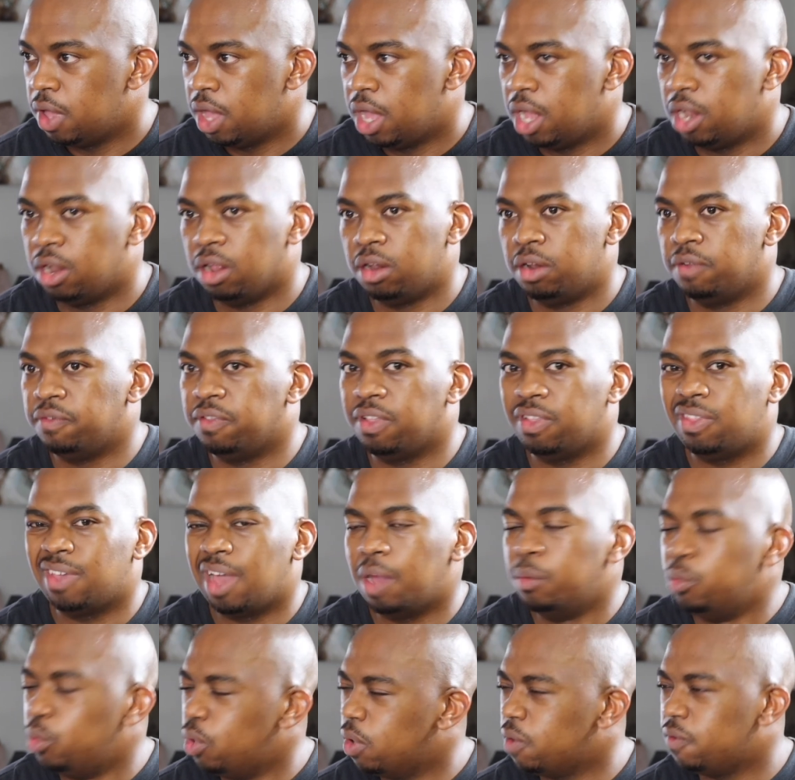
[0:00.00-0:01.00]
A lot of the
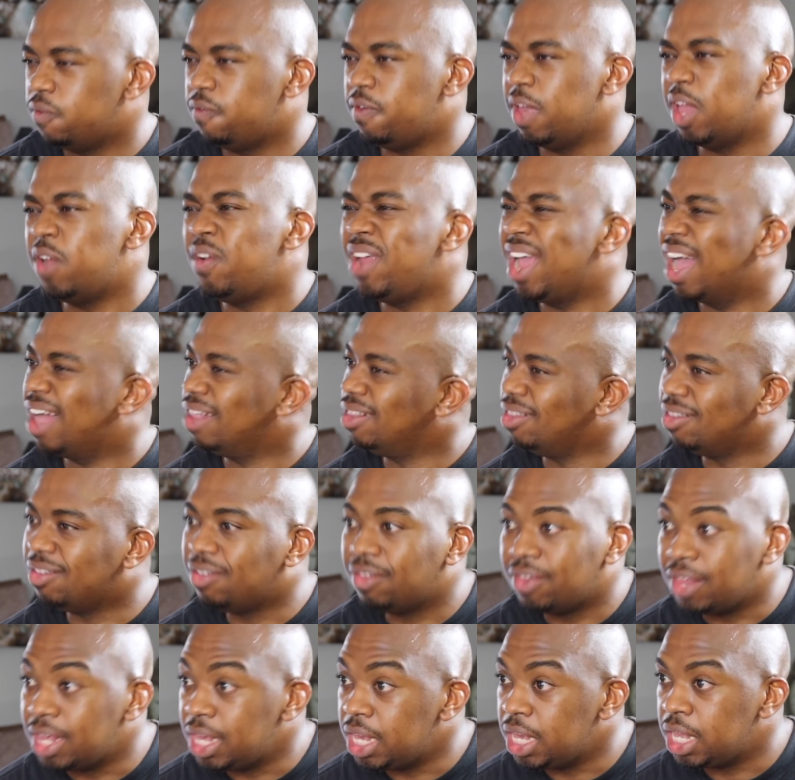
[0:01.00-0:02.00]
time we were very
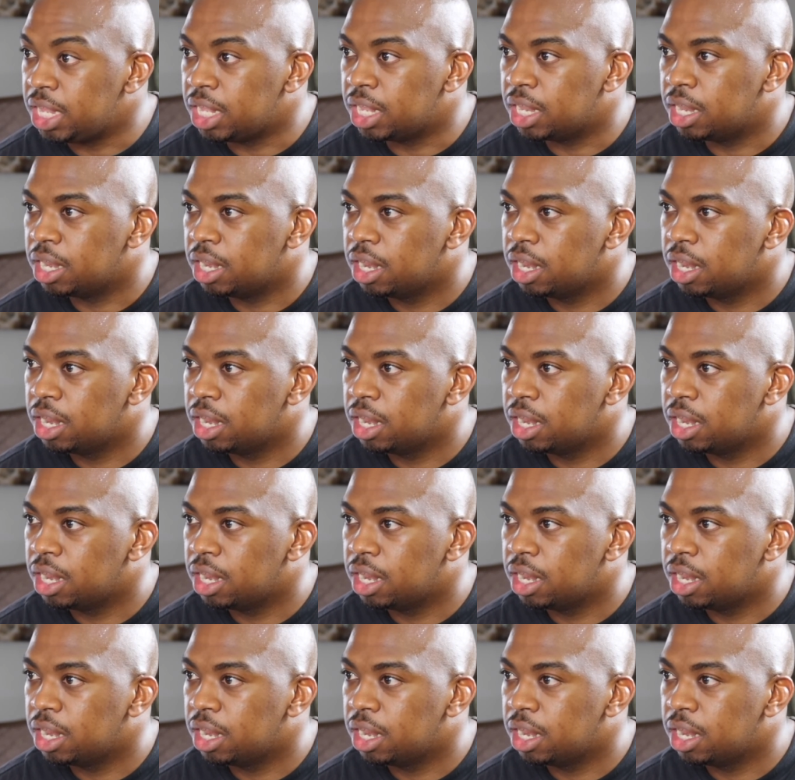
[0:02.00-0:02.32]
unseen.